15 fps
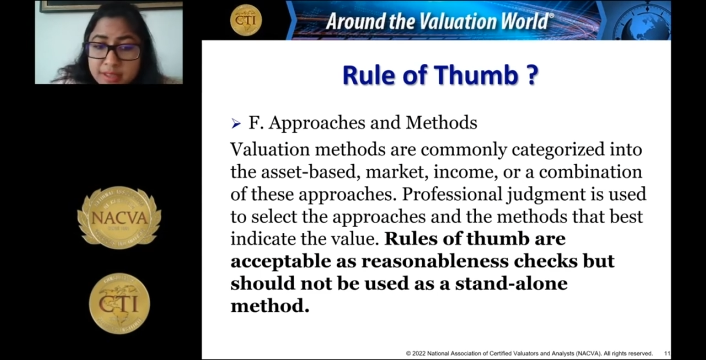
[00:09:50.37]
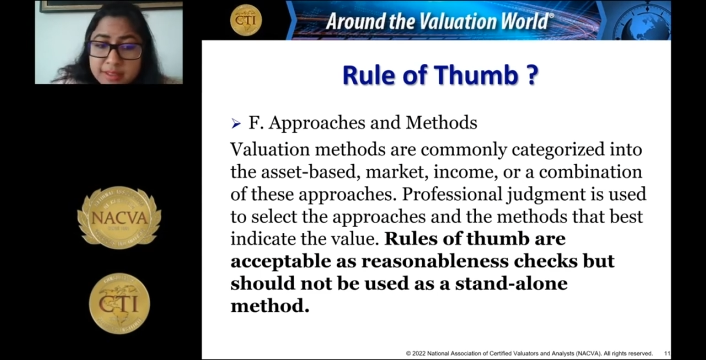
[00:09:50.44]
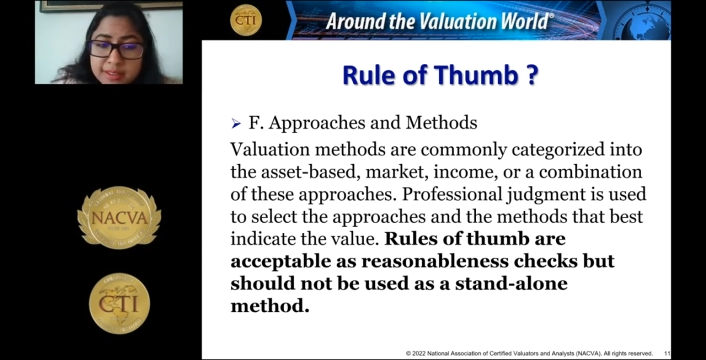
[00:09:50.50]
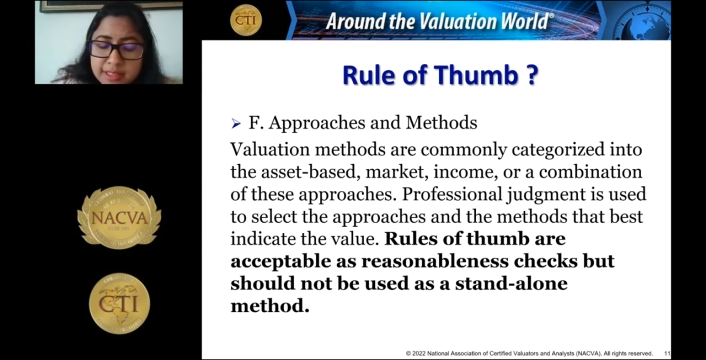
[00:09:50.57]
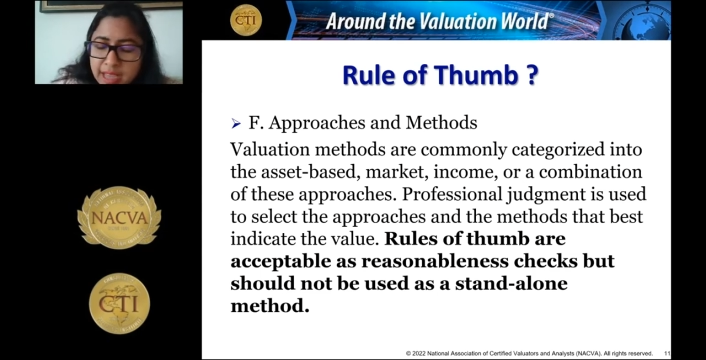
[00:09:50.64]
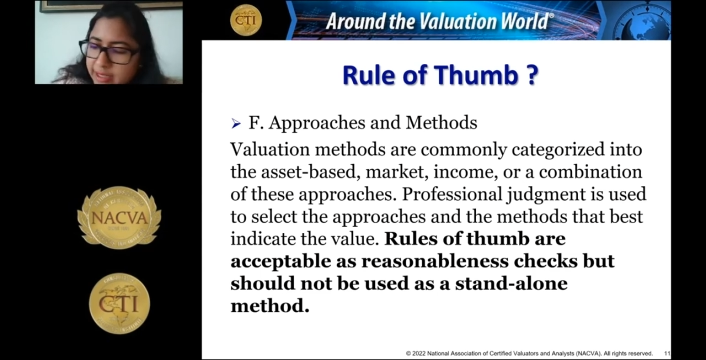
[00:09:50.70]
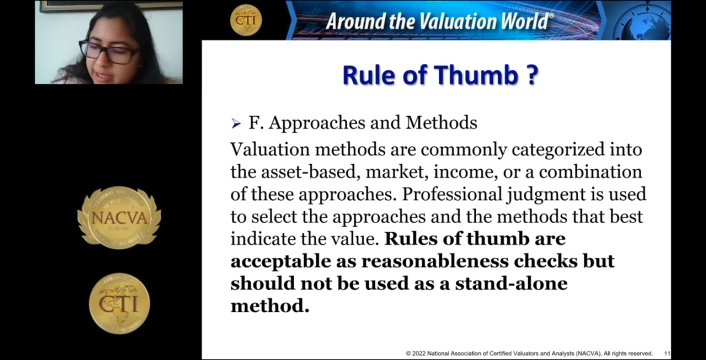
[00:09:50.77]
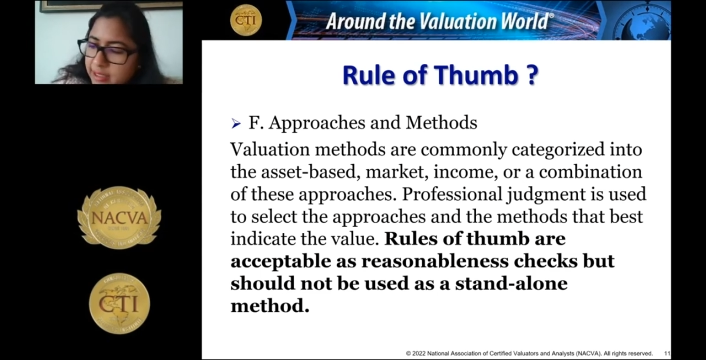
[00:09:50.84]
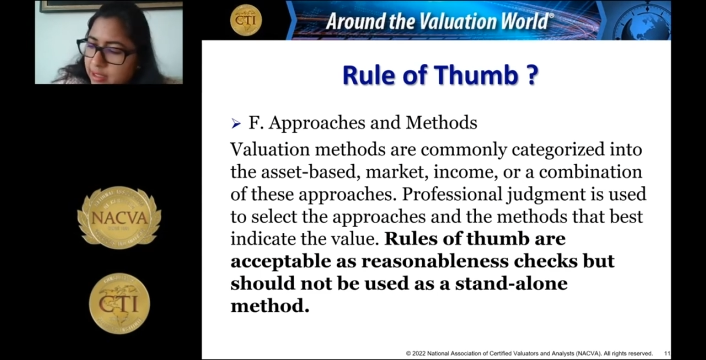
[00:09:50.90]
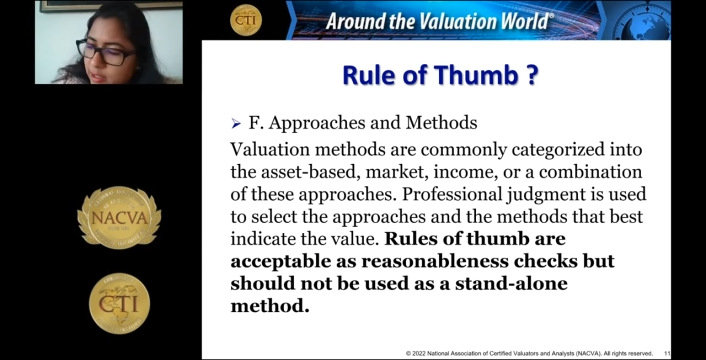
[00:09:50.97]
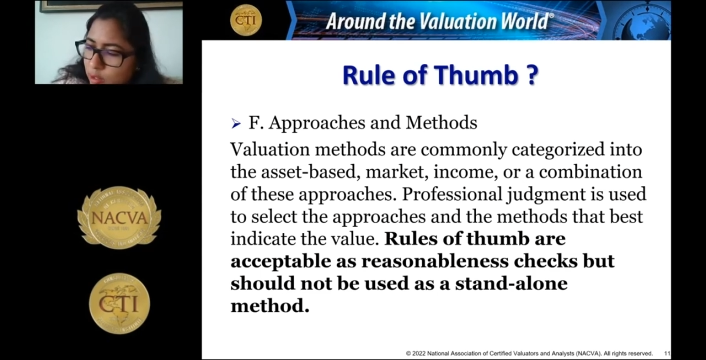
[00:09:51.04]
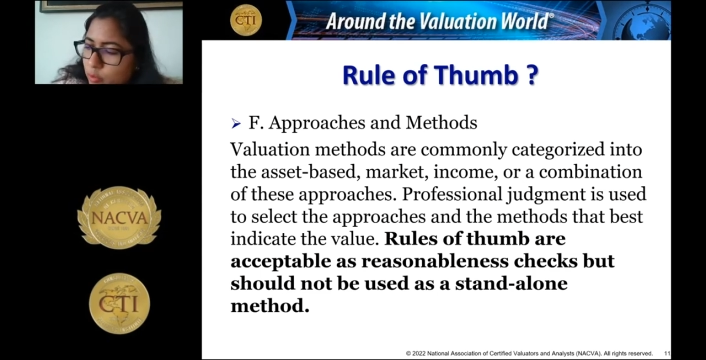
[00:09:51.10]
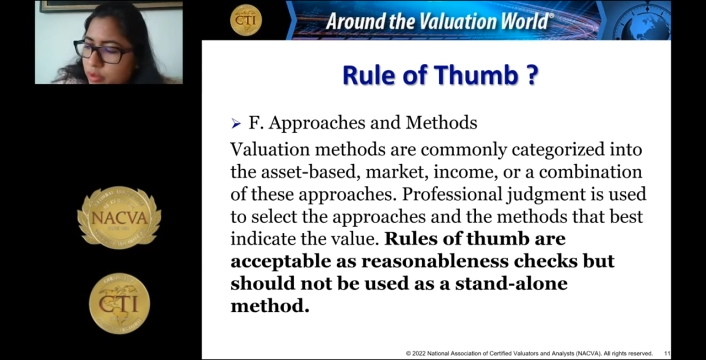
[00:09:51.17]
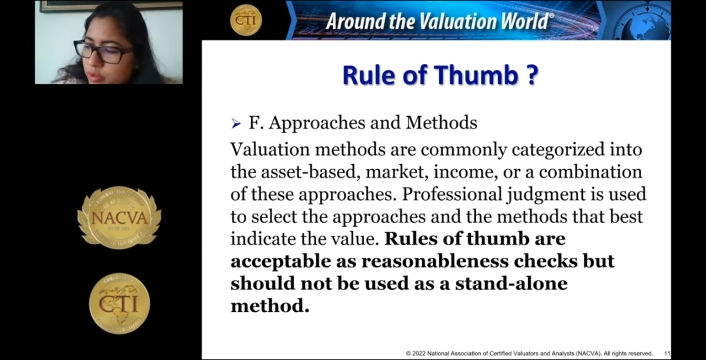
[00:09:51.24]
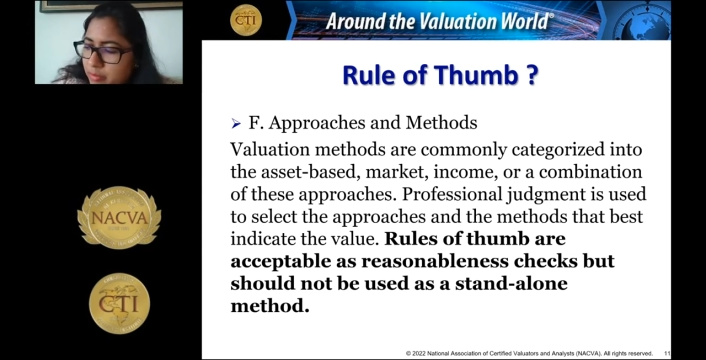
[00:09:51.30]

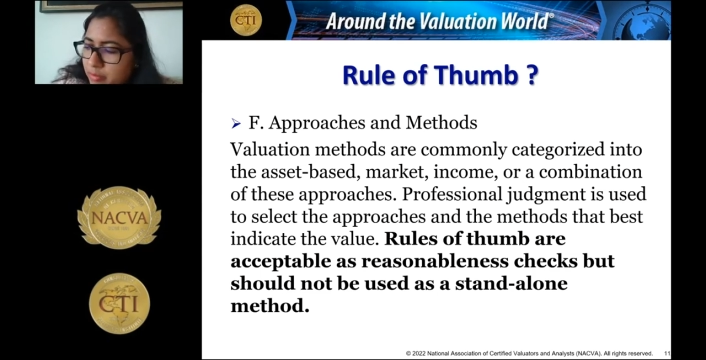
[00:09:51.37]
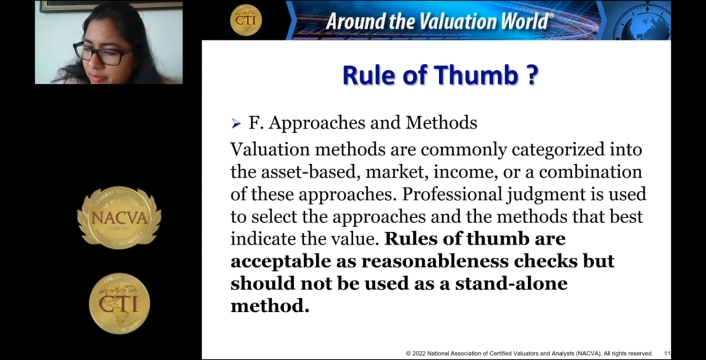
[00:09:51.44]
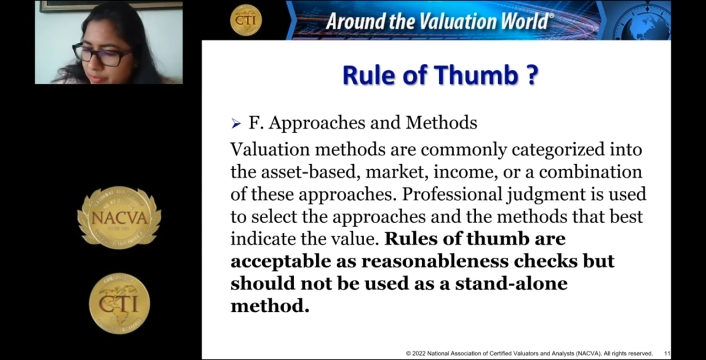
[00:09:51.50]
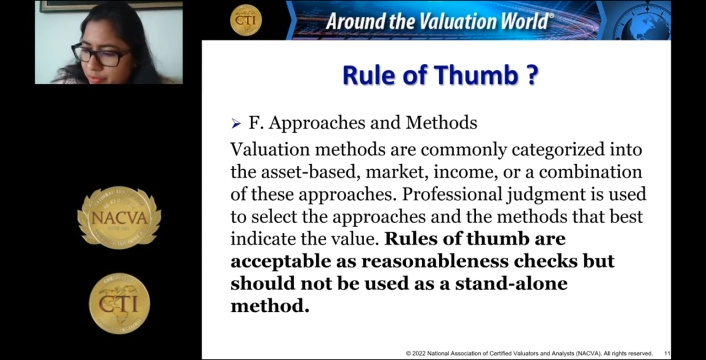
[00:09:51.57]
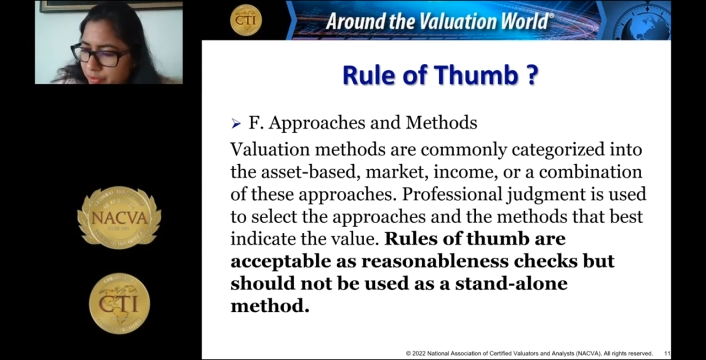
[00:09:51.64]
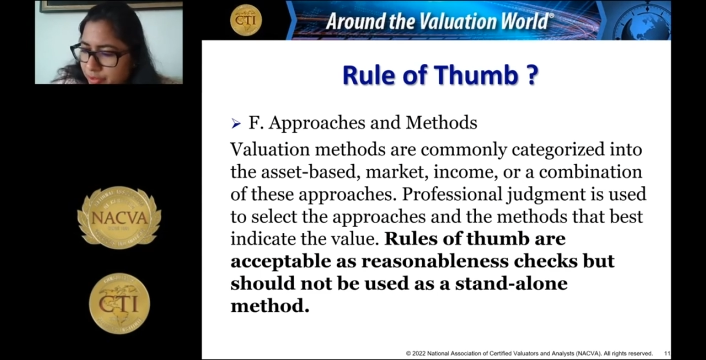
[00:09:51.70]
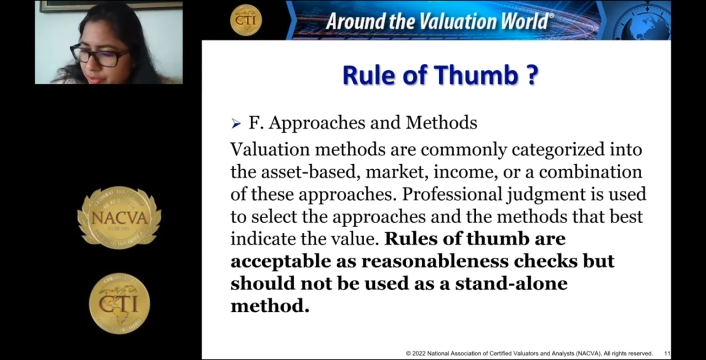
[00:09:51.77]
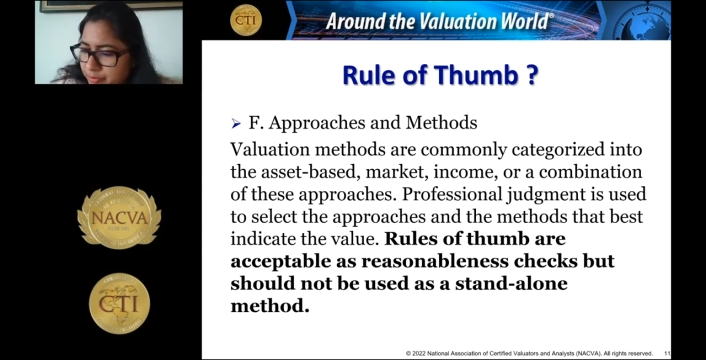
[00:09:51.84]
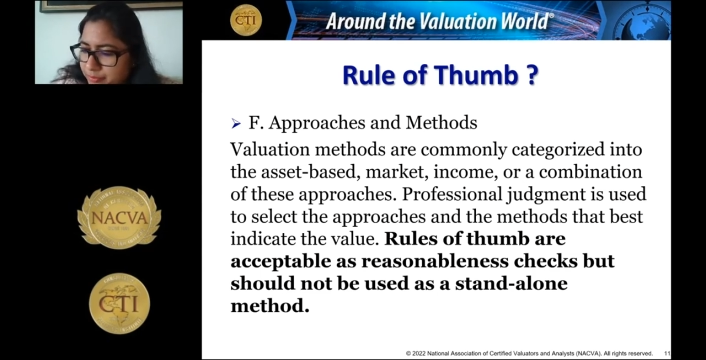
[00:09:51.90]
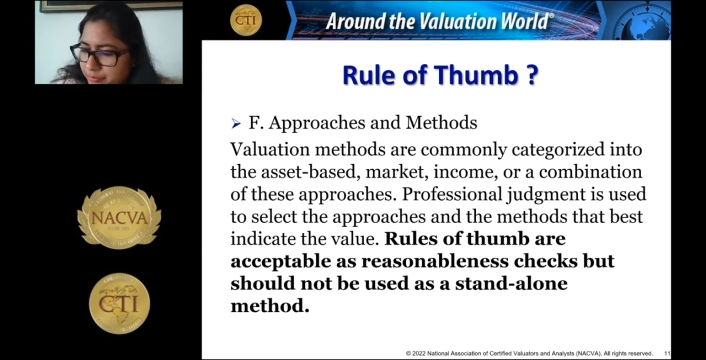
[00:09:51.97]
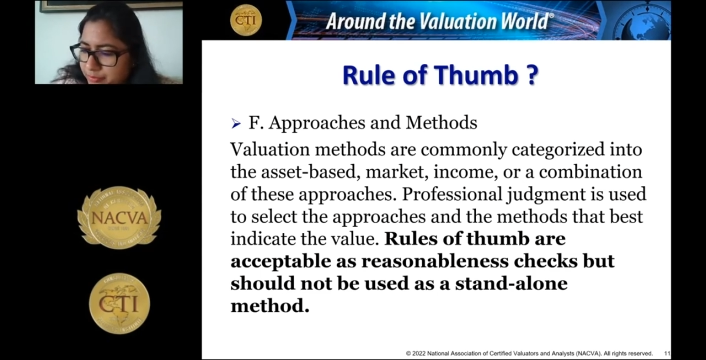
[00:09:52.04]
standalone method